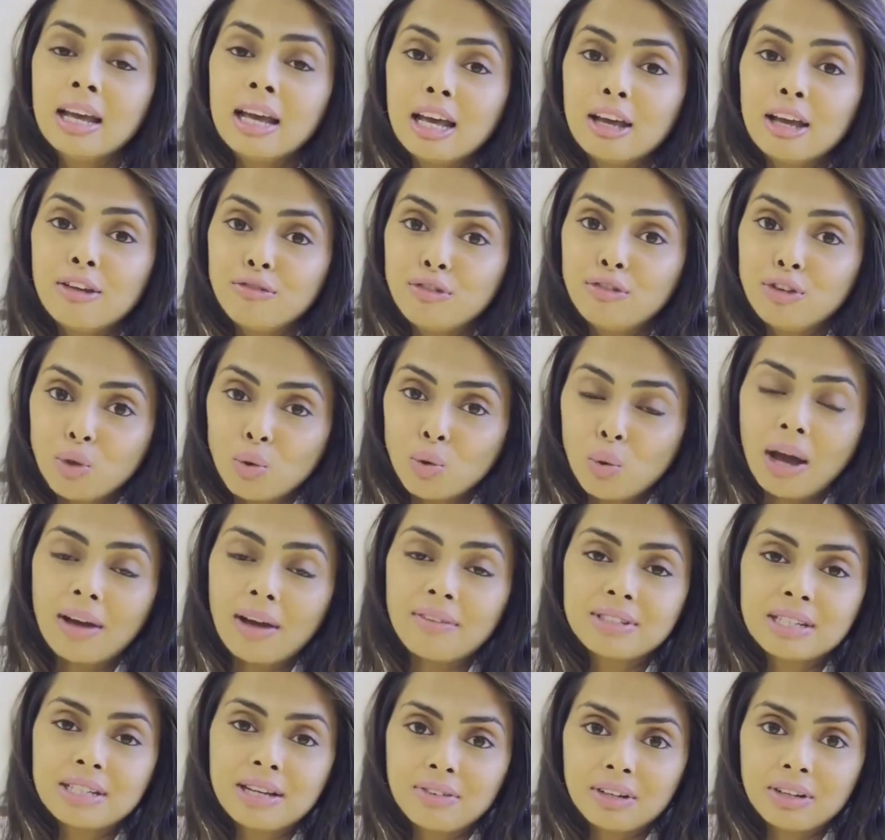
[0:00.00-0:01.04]
If you
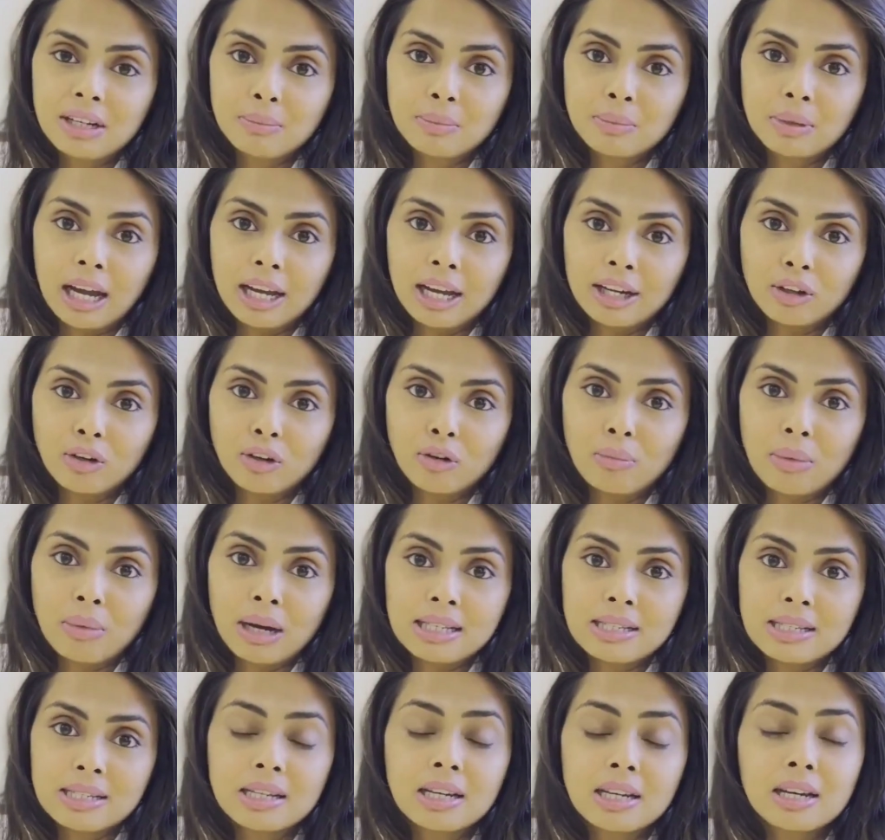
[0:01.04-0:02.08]
have developed
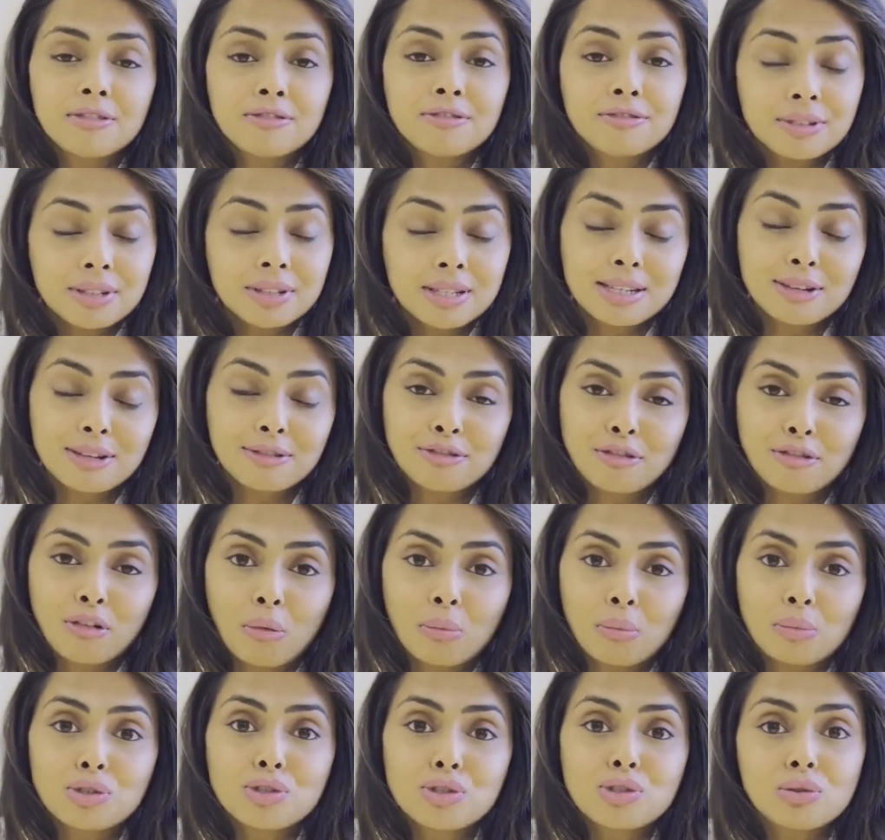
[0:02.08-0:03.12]
gynecomastia, first and
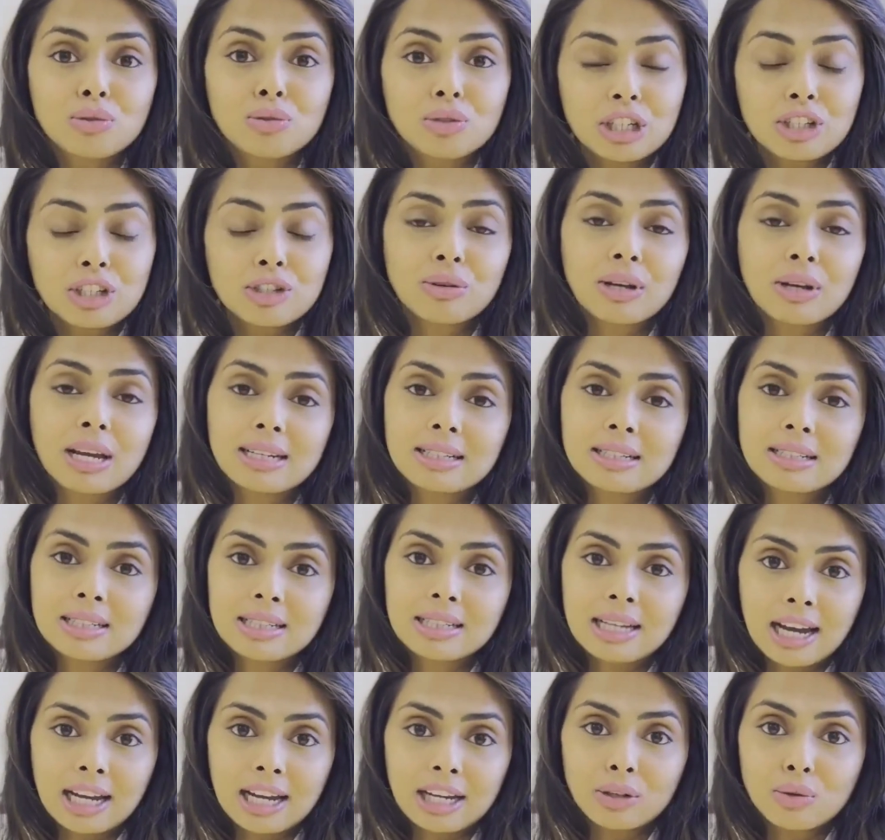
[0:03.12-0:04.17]
foremost, you need to get it
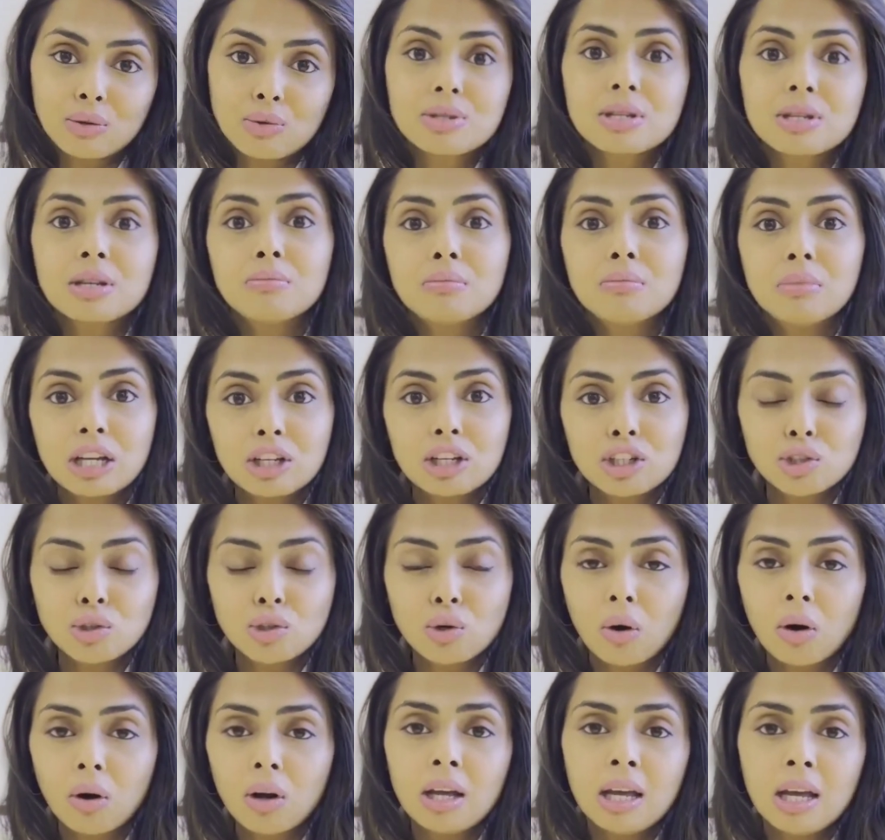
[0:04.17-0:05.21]
diagnosed and make
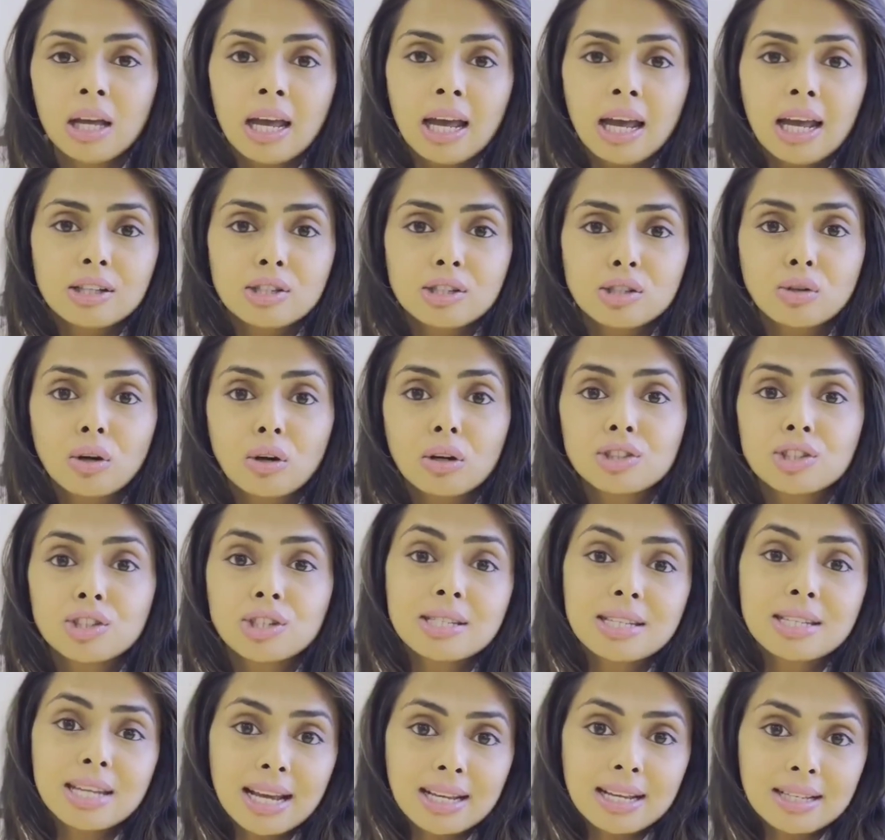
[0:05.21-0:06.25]
sure it's not
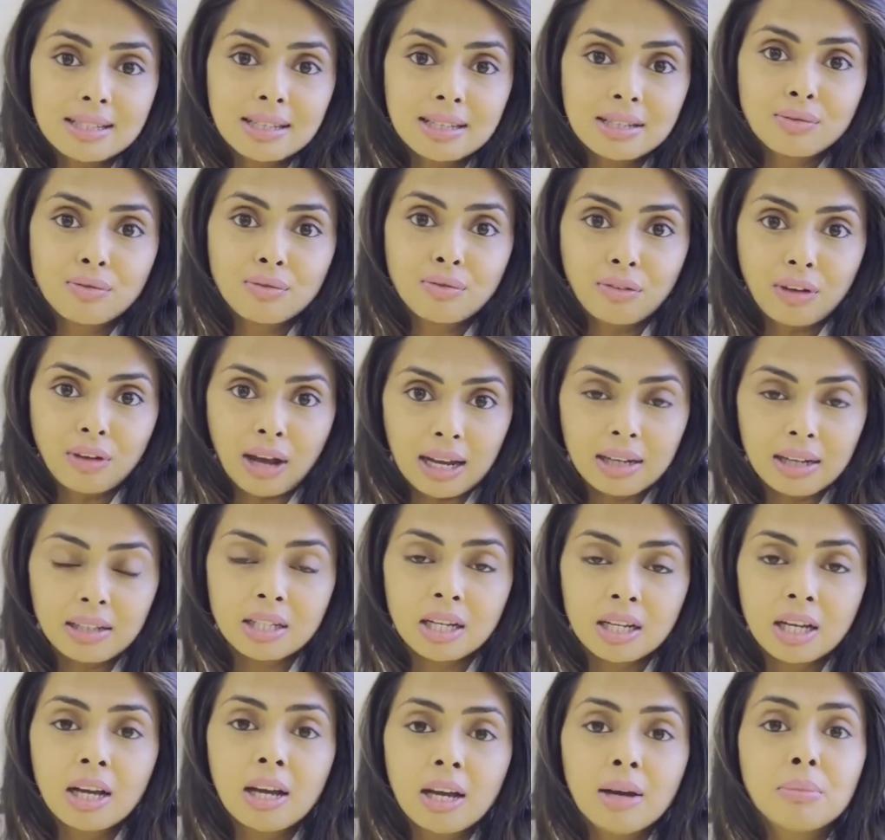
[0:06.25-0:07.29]
just excess fat,
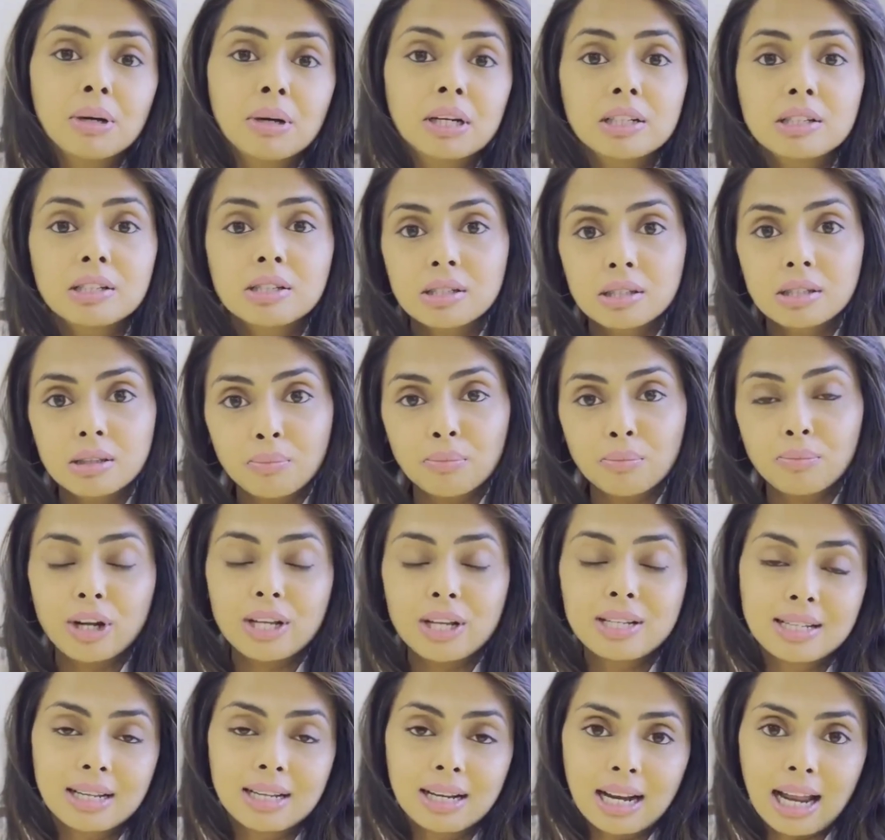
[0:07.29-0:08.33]
but it's the
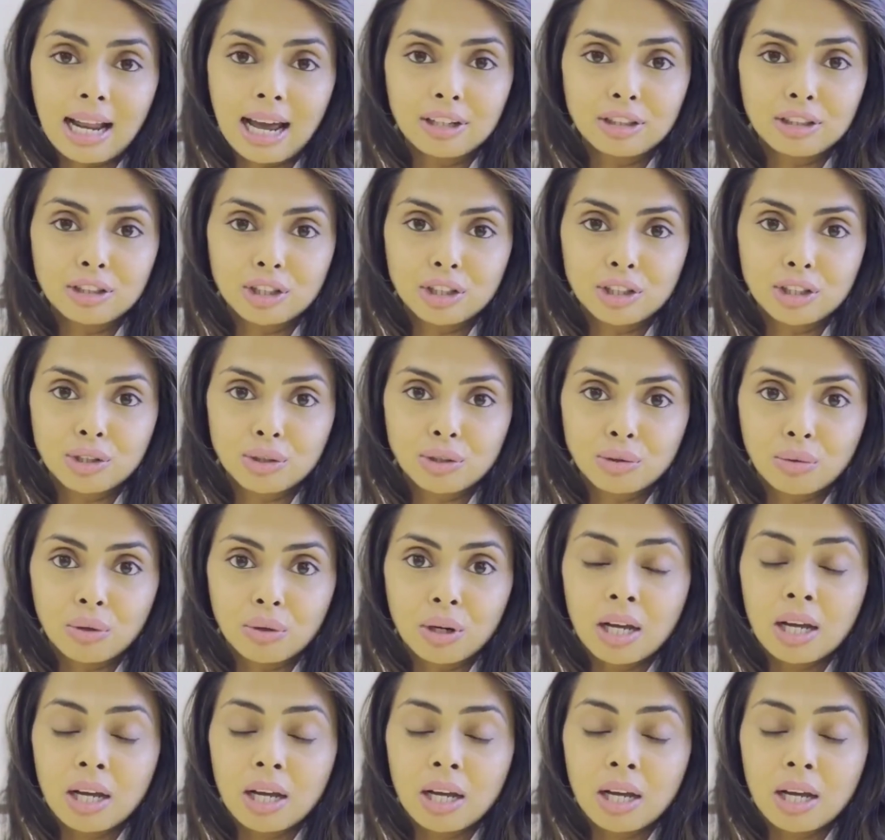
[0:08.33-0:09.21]
breast gland tissue.